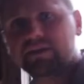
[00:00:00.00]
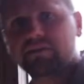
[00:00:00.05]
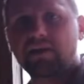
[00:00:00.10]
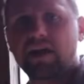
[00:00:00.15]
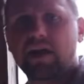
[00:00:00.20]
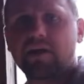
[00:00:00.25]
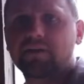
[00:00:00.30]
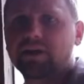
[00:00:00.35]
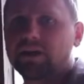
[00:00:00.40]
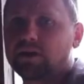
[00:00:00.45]
if
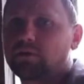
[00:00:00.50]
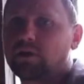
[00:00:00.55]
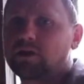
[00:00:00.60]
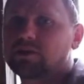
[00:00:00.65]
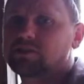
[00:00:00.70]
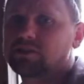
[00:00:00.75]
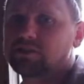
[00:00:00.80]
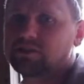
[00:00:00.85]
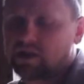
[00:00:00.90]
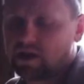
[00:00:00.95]
you have any
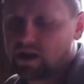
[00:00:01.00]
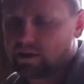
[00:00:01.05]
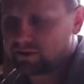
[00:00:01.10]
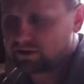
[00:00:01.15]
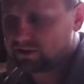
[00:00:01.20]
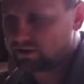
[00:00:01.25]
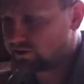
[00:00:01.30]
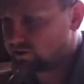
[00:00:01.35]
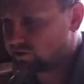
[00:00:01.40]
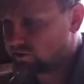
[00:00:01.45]
questions,
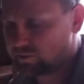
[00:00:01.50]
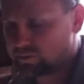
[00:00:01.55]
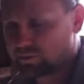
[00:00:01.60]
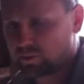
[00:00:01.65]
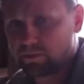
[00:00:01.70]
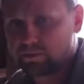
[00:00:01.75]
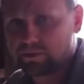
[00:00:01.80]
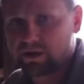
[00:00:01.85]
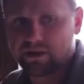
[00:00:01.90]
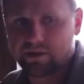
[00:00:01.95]
comments, concerns, put
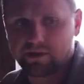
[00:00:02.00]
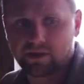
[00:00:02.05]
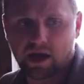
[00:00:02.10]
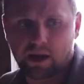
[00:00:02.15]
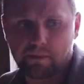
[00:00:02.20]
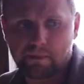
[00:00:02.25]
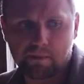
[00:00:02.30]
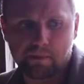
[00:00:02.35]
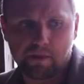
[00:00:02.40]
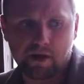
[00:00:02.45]
them down in the
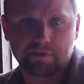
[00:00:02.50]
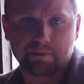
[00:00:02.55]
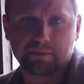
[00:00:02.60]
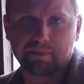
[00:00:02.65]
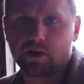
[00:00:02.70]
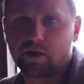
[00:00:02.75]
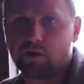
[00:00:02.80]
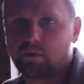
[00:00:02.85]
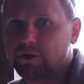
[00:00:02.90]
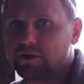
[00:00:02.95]
comment box
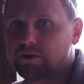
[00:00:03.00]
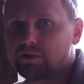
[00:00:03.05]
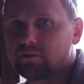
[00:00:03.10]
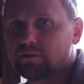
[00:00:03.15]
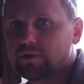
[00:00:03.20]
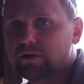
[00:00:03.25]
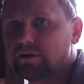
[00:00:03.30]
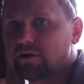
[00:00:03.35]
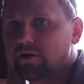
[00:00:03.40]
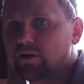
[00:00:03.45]
below. We do
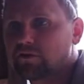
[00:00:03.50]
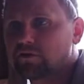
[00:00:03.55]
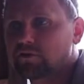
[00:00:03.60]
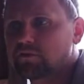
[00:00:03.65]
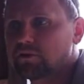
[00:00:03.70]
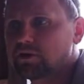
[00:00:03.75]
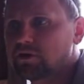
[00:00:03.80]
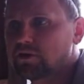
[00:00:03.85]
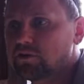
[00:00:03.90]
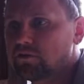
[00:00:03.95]
read those, and
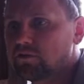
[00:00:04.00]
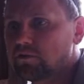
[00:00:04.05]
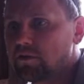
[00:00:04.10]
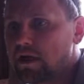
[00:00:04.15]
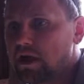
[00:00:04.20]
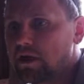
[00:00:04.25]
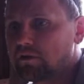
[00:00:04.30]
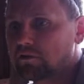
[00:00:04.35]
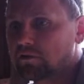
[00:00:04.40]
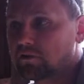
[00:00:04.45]
we do,
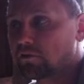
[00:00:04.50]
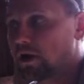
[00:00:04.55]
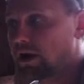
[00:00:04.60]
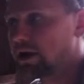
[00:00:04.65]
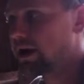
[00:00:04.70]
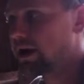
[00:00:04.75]
right